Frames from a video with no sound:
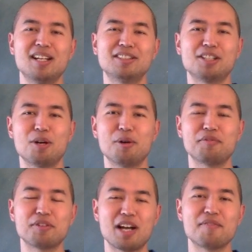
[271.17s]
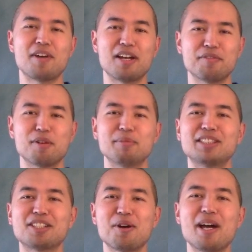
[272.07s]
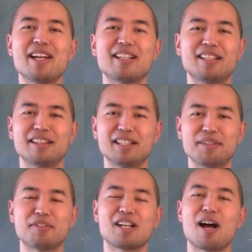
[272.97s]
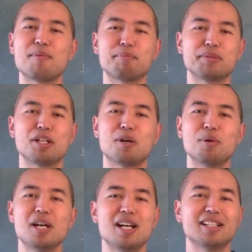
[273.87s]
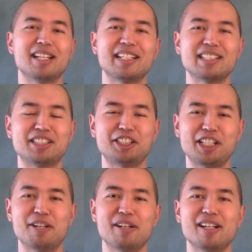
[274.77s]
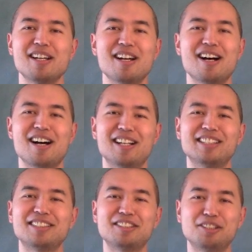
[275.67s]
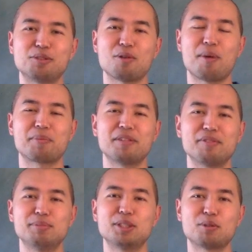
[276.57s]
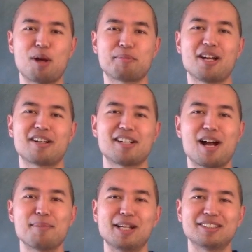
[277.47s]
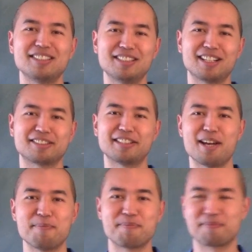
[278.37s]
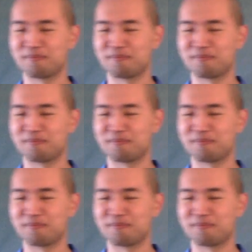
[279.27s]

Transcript: So if you got value from this, go ahead and leave a comment below, like it, share it. This is Duke Rompke from DukeRompke.com, and I'll see you next time.